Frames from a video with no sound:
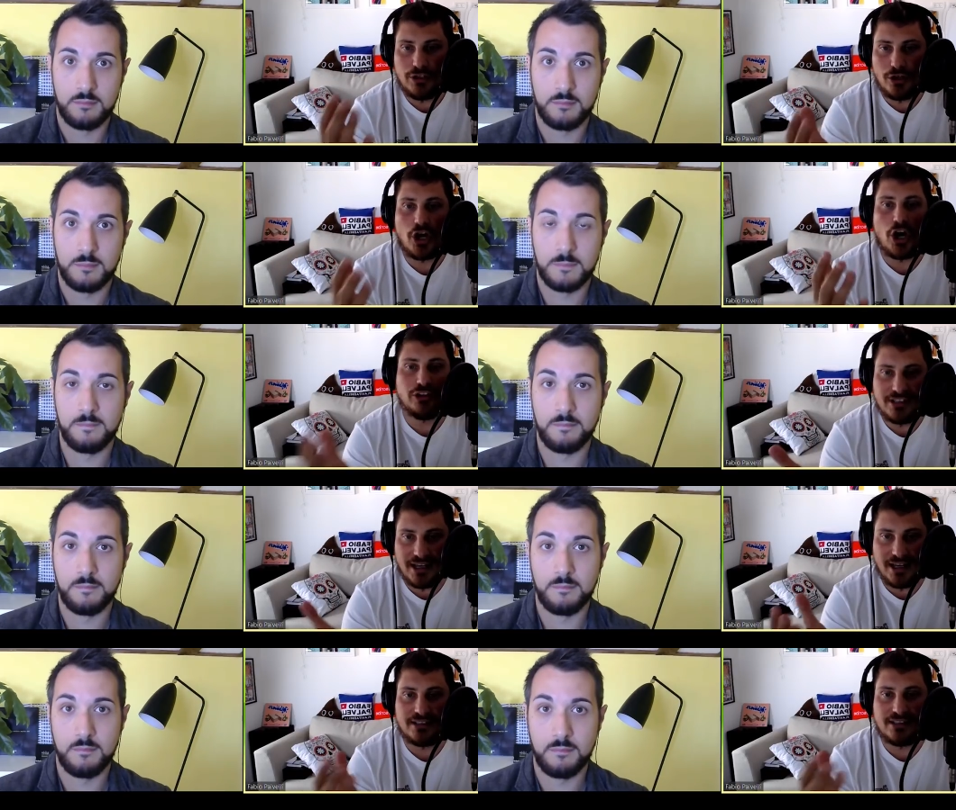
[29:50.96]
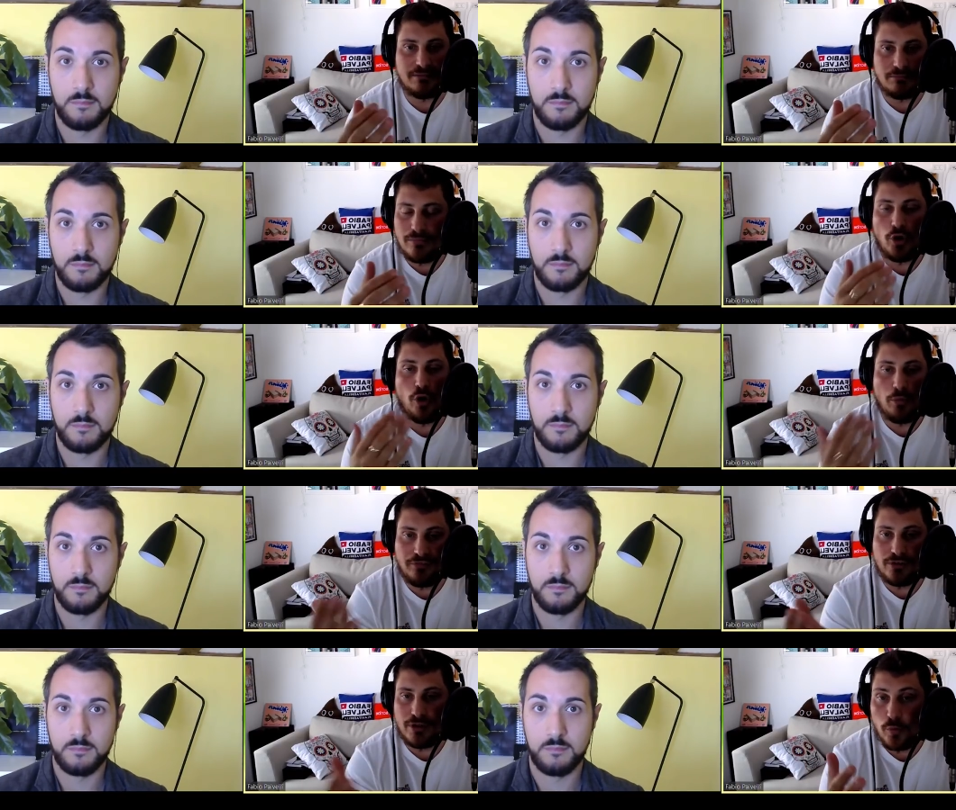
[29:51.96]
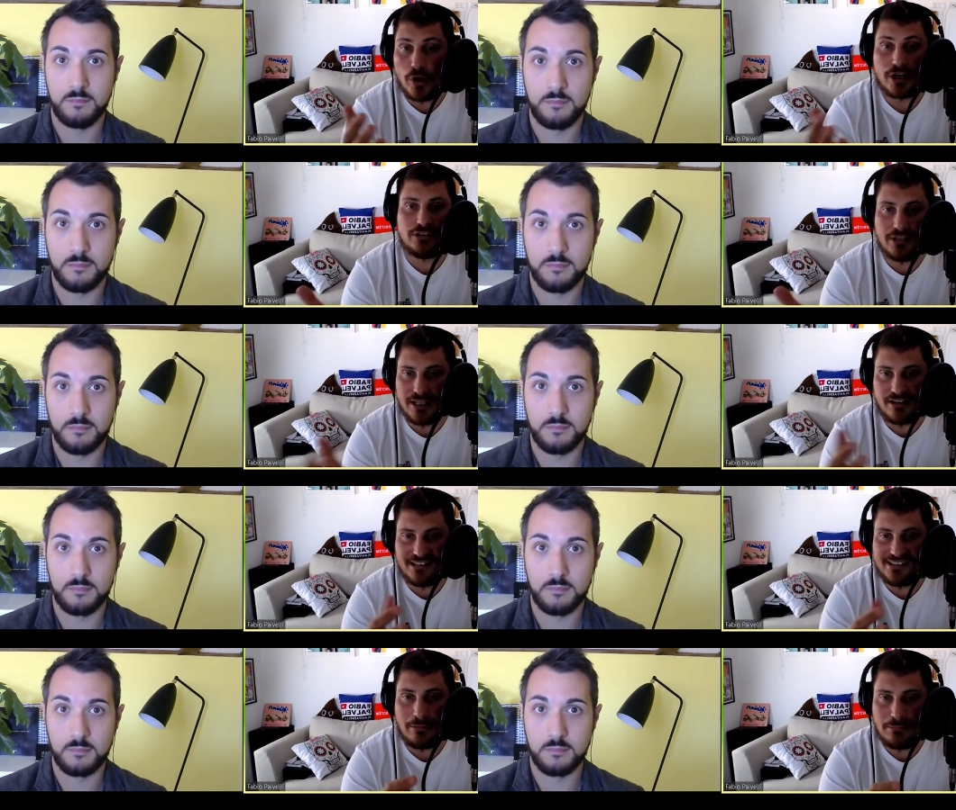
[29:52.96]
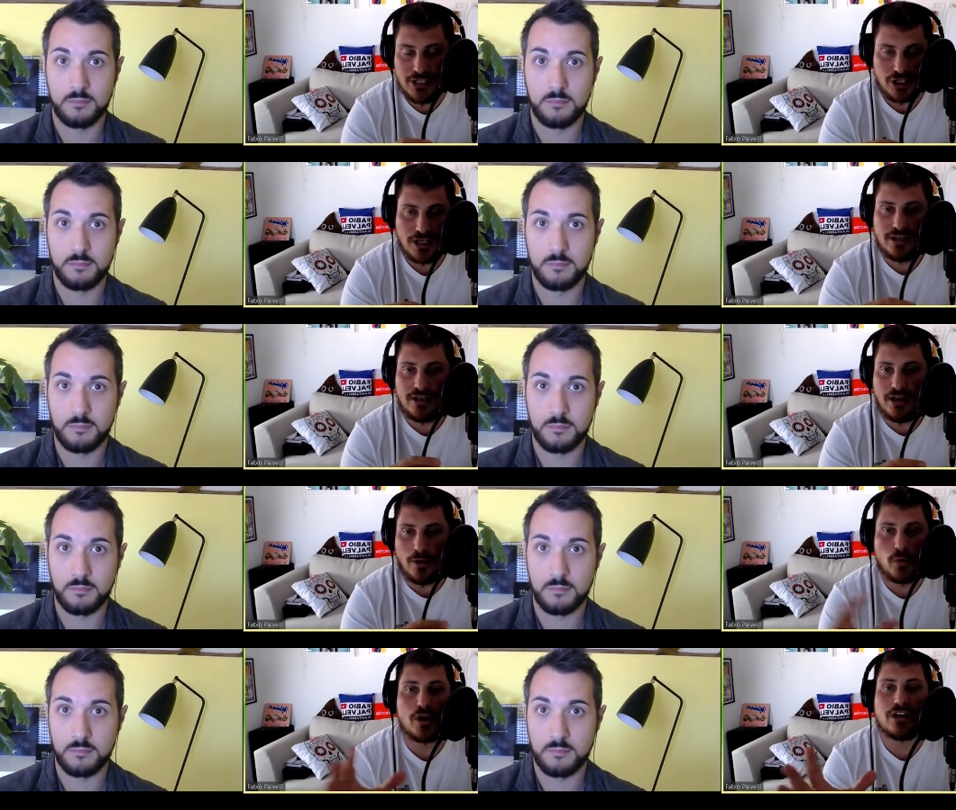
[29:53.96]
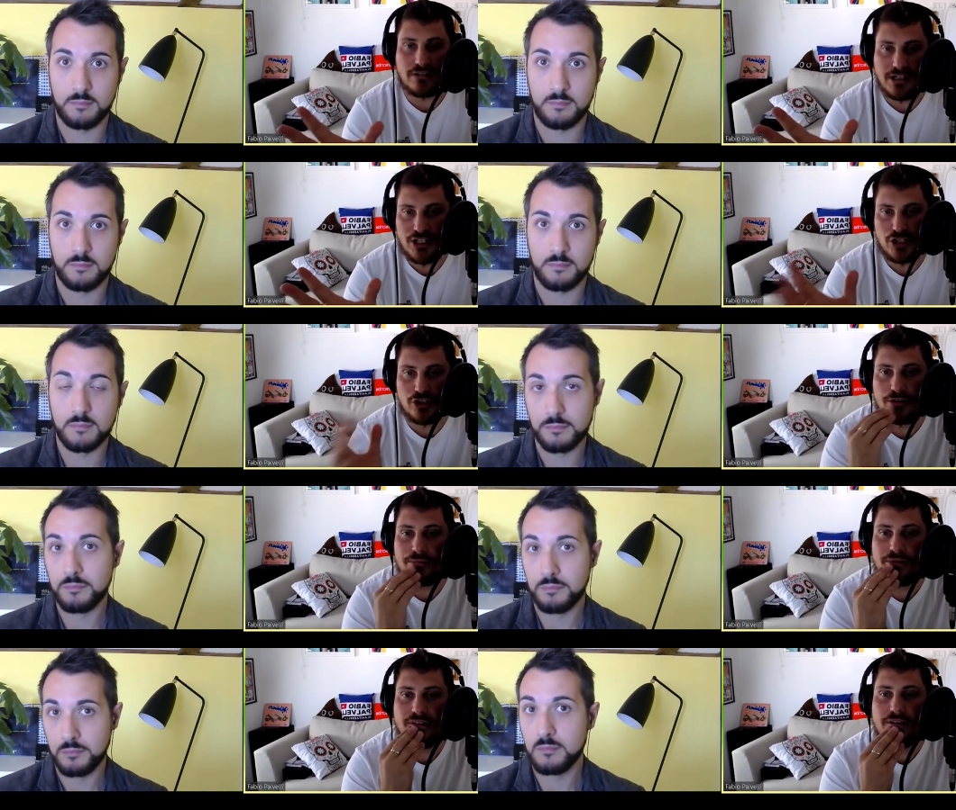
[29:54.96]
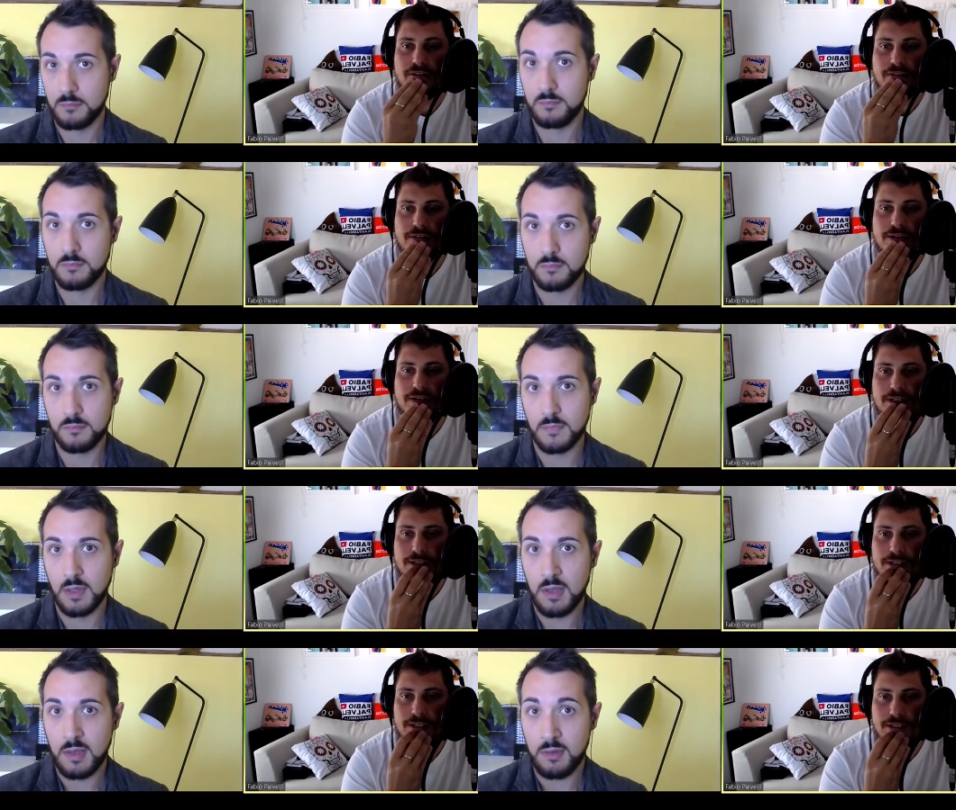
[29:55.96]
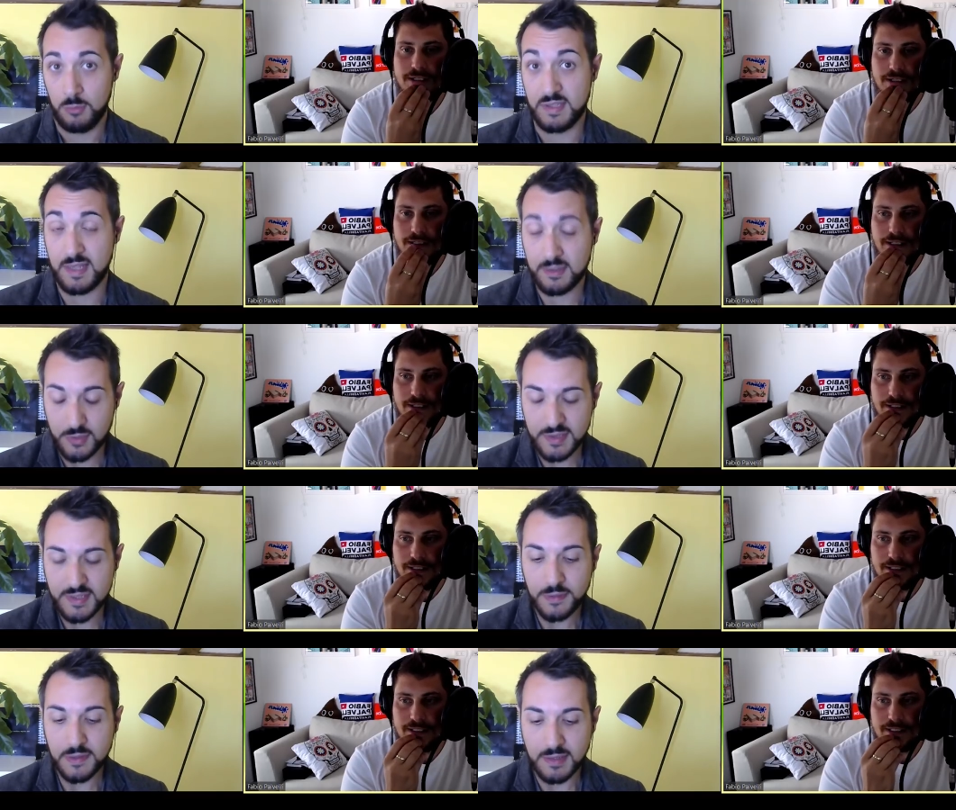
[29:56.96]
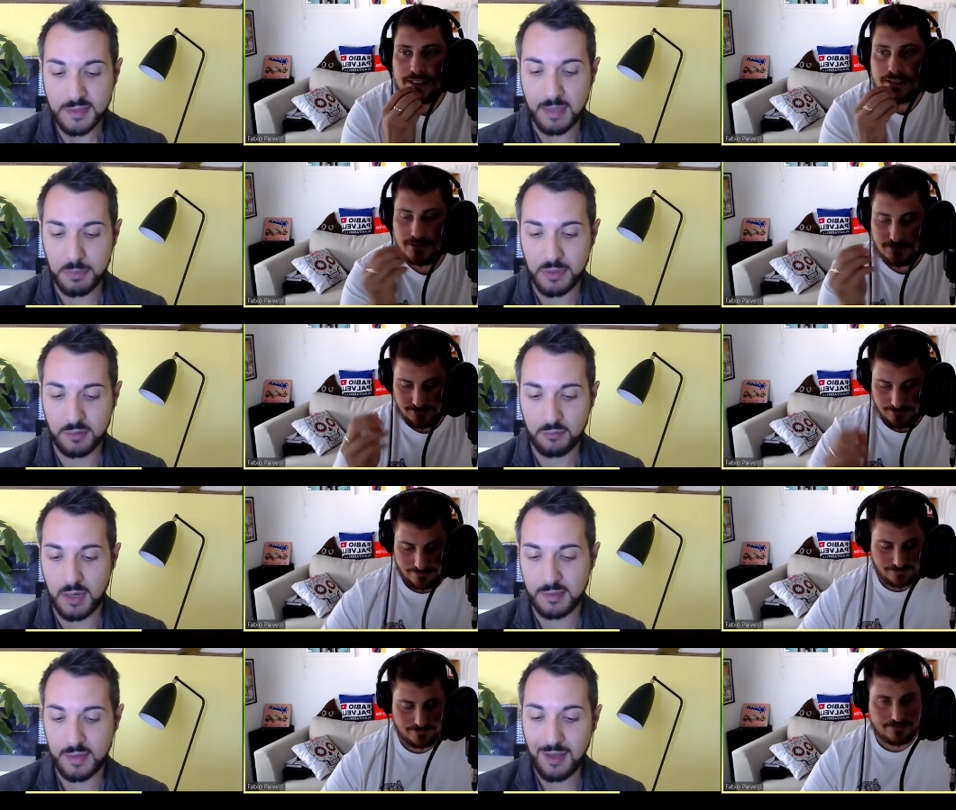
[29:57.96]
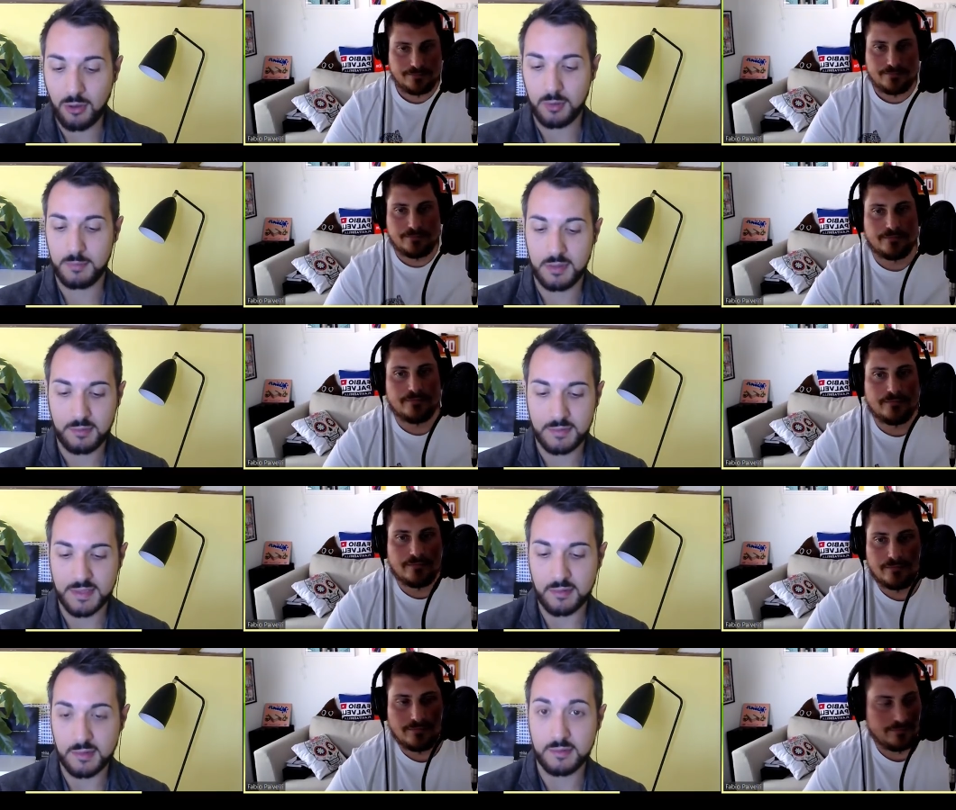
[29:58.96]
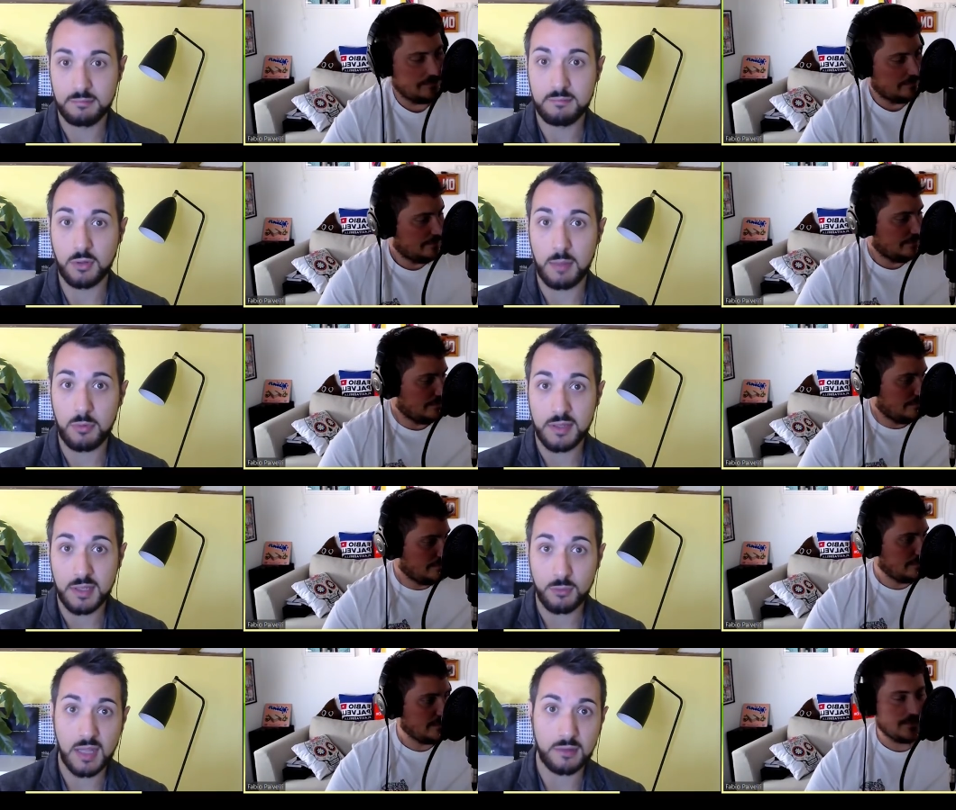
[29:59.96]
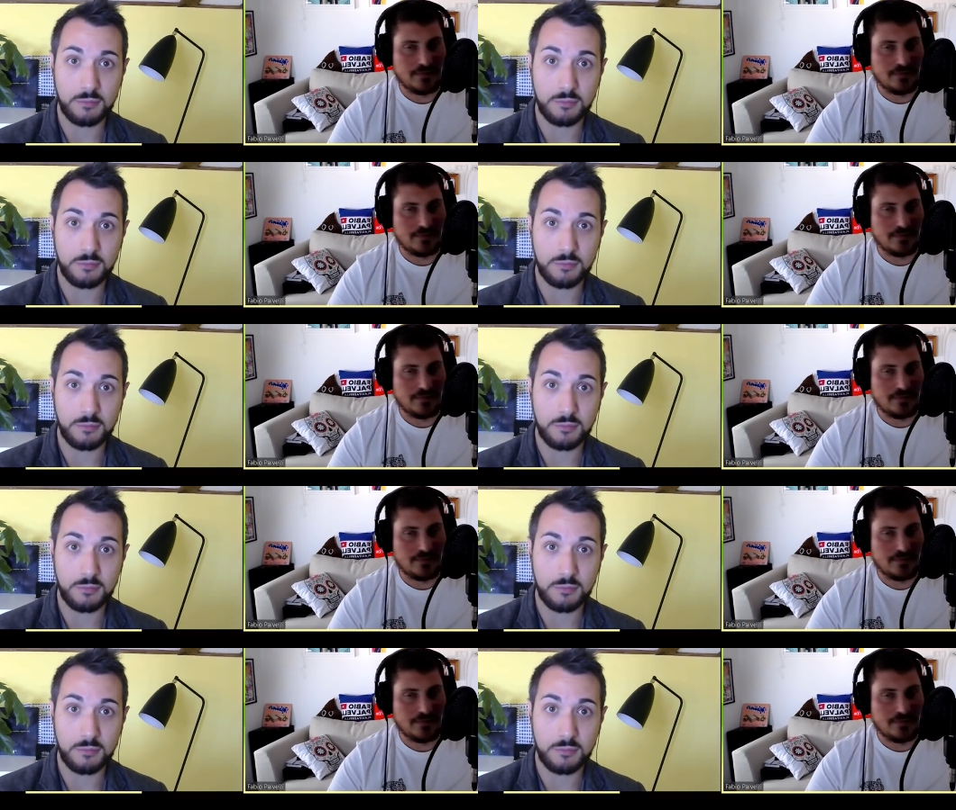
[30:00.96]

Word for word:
Speaker 1: you know, contact and hopefully work together, establish a work relationship?
Speaker 2: Which is actually something that is happening right now. I mean, I started collaborating with other